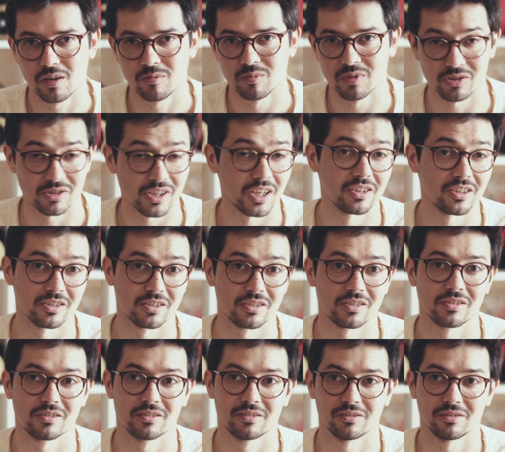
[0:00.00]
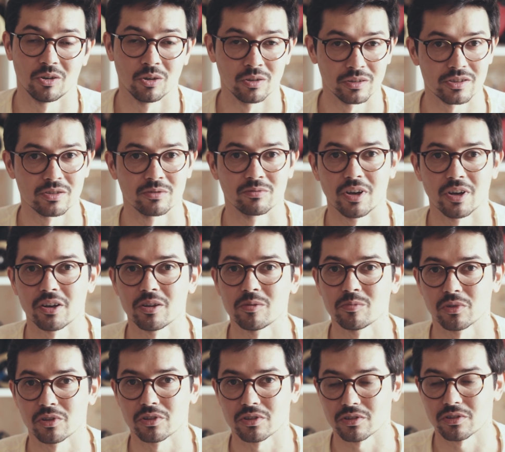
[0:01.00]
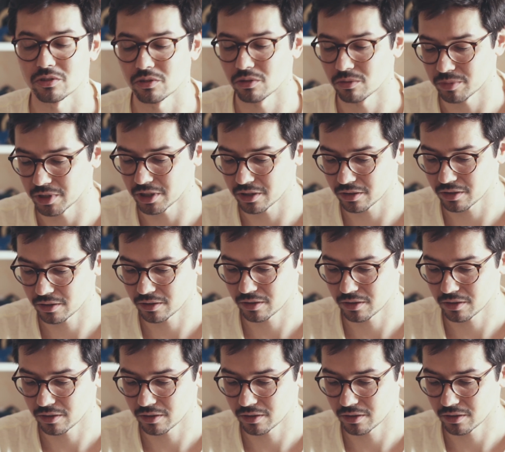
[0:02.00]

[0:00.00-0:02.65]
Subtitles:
because that is also a very important topic.